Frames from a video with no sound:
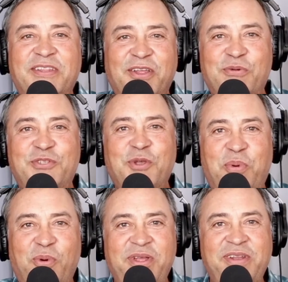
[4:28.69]
there was a
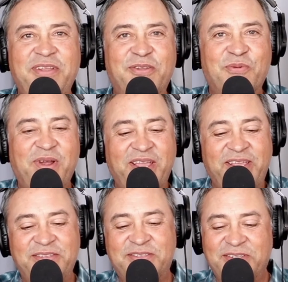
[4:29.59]
point in the
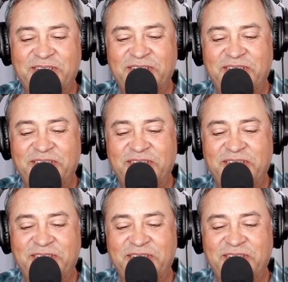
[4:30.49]
race